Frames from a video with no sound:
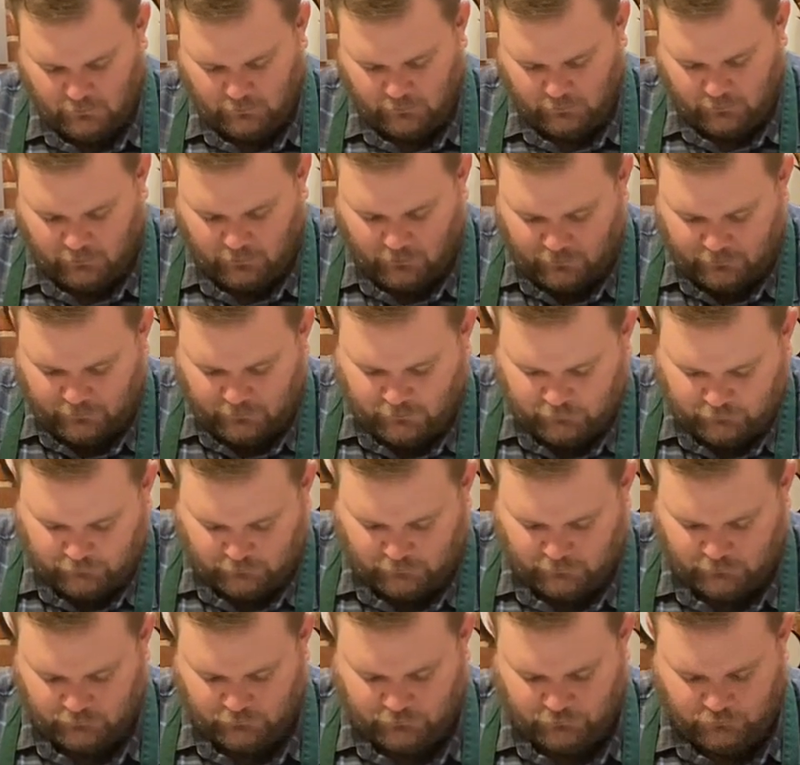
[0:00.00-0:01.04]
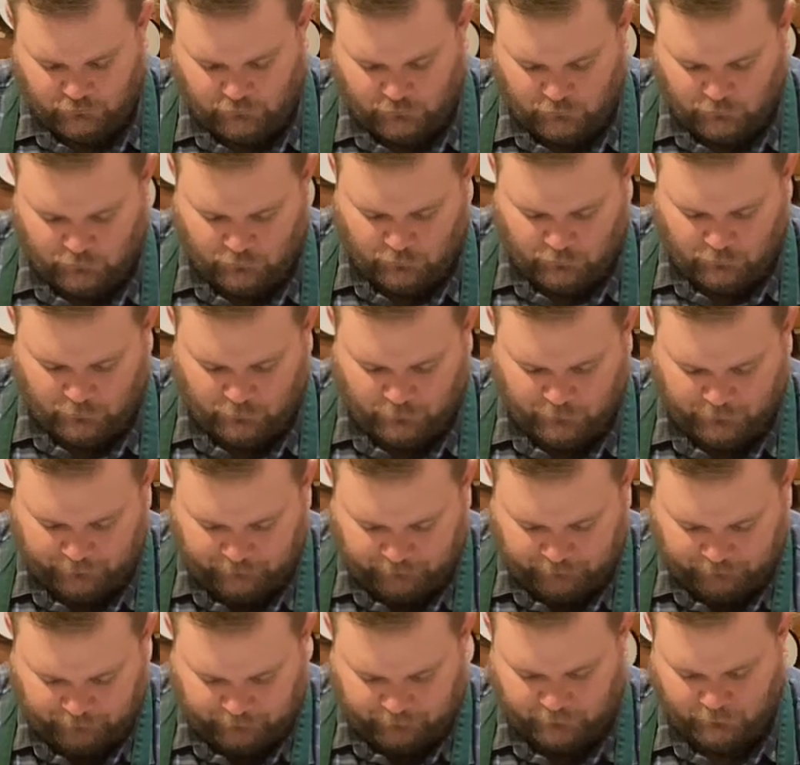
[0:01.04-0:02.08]
cut these into
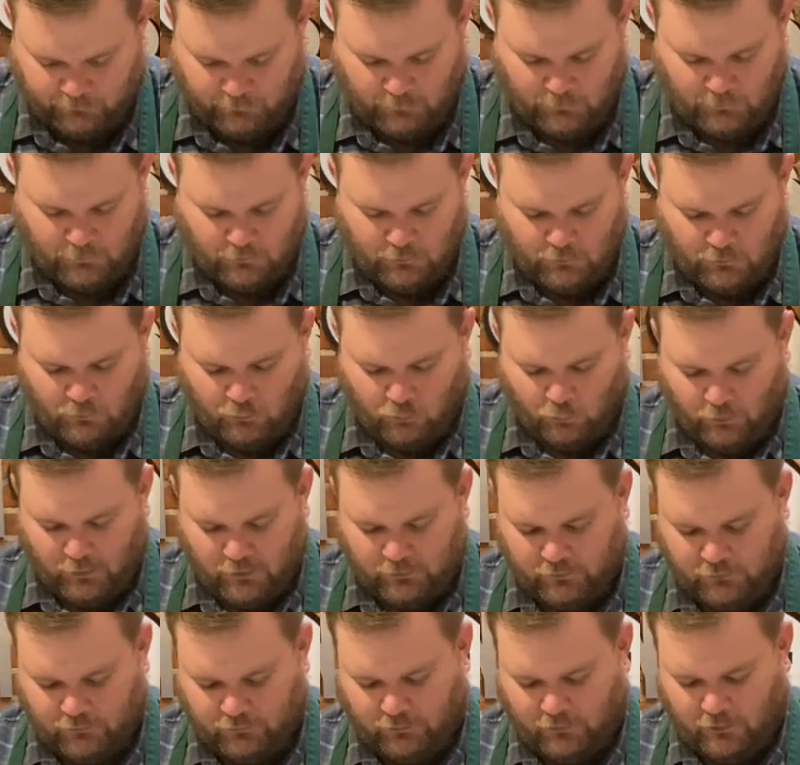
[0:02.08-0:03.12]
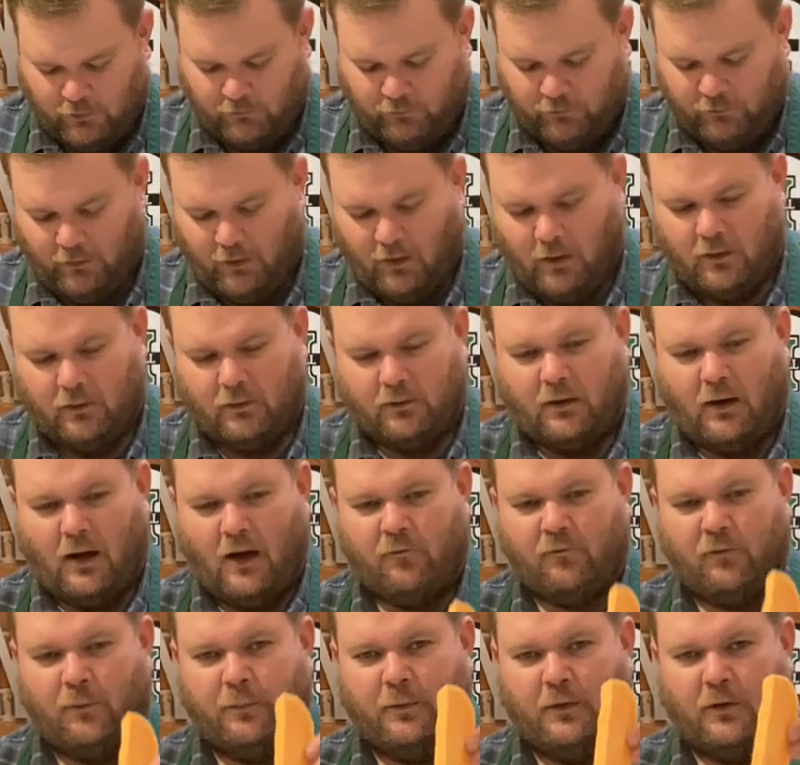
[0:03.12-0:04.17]
wedges here. If you got kind
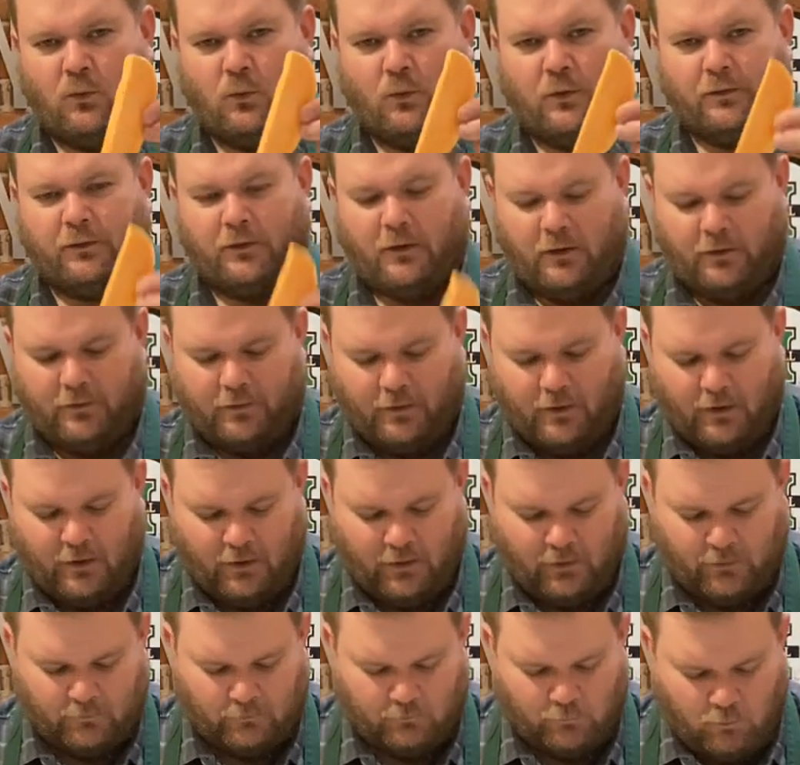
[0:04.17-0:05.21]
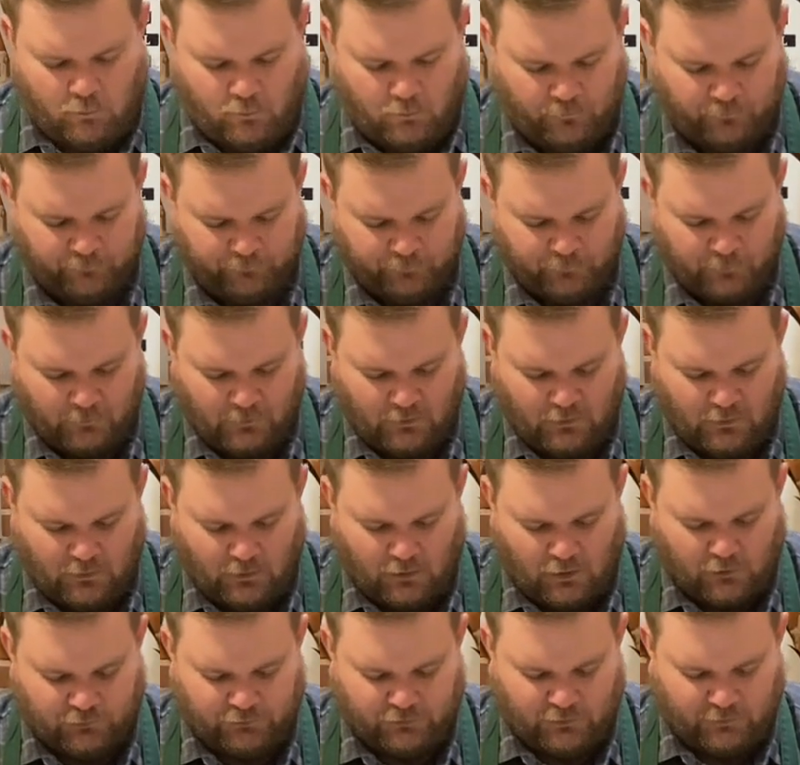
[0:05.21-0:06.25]
of a big one like that,
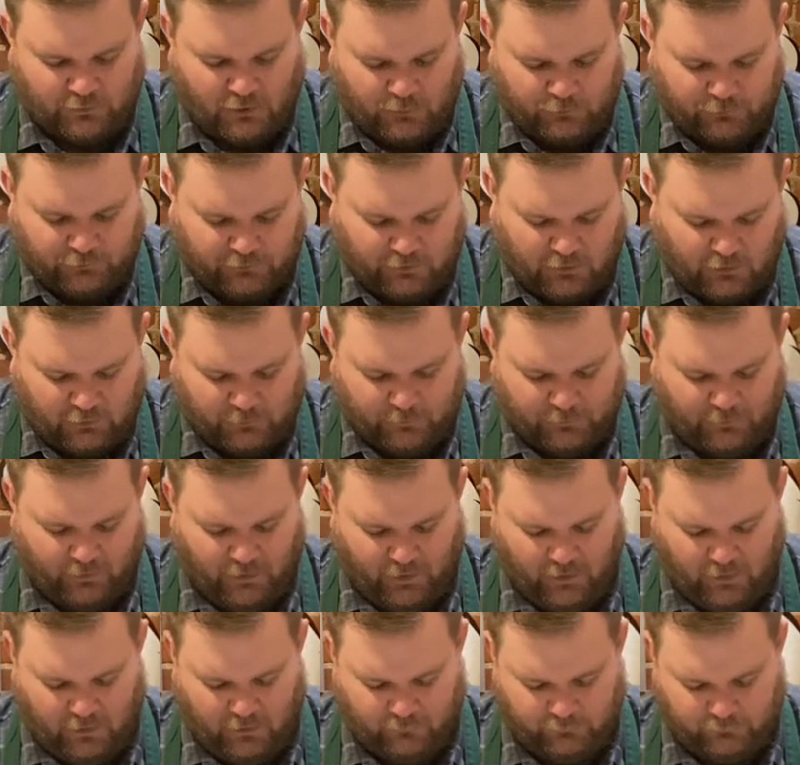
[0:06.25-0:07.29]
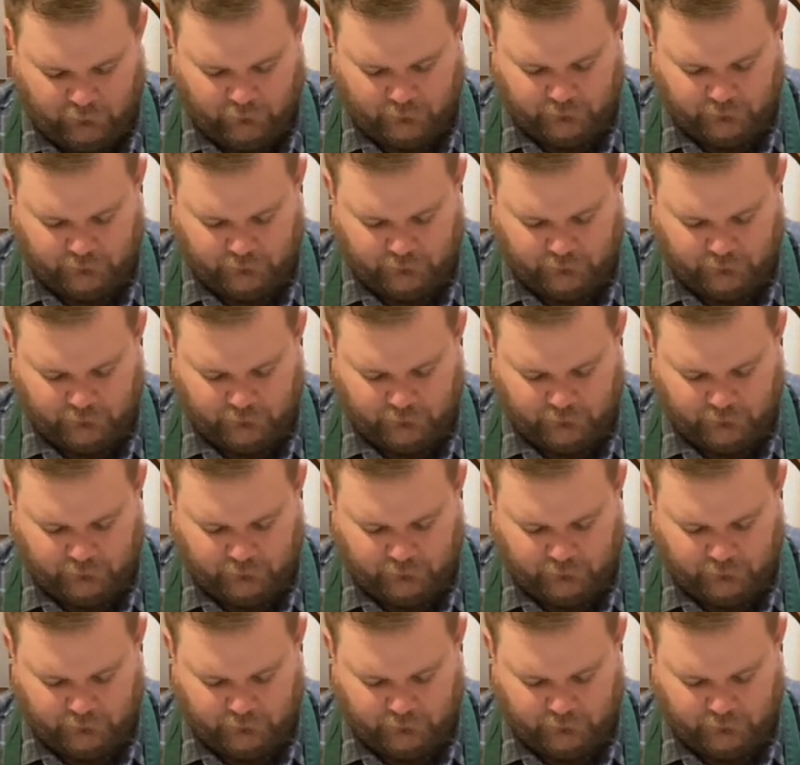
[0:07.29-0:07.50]
I'll sometimes cut them in half.